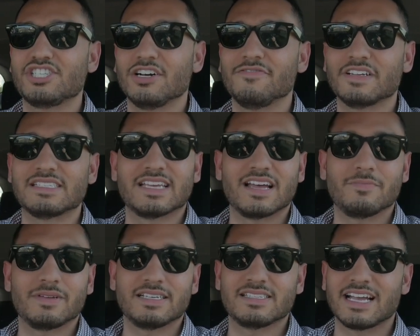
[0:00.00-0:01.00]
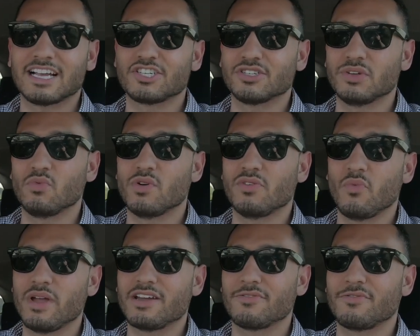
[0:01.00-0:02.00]
shelf exam is actually 1
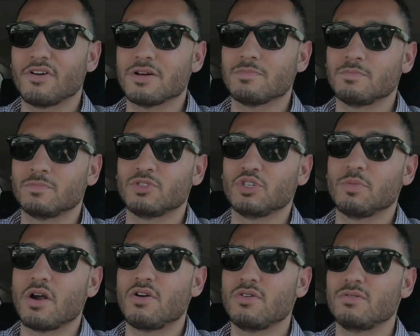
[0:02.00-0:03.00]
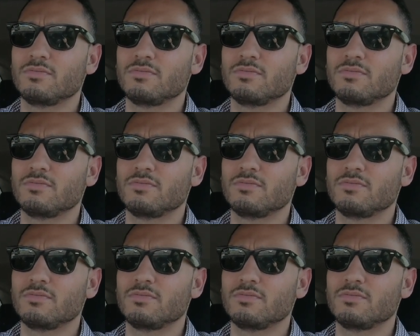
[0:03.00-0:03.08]
week from tomorrow.